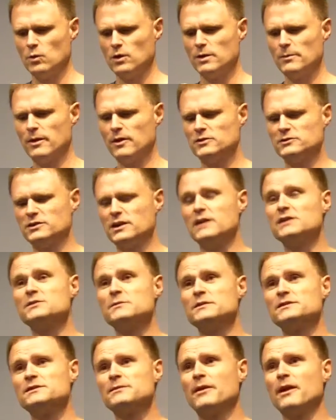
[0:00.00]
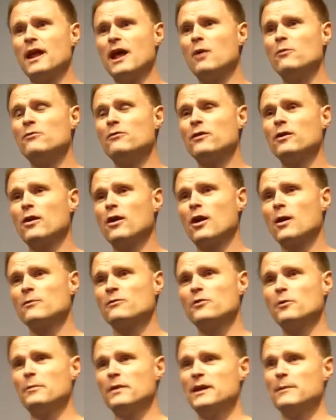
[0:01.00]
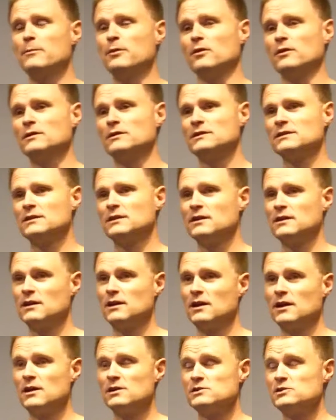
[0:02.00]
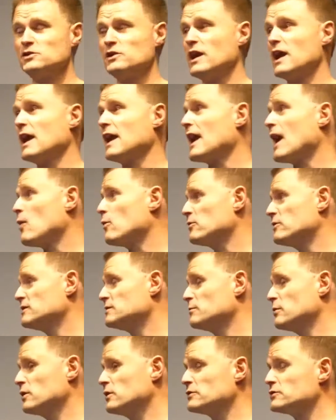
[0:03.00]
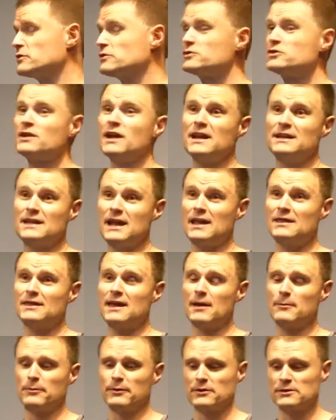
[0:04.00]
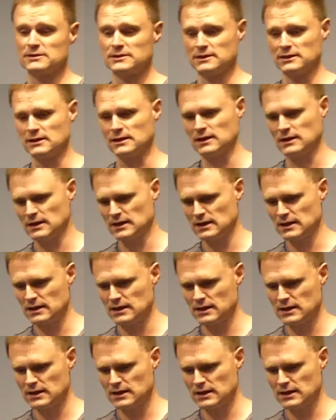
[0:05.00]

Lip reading: What about judgments about helpful or harmful people? Should I hang out with this person? Should I date that person?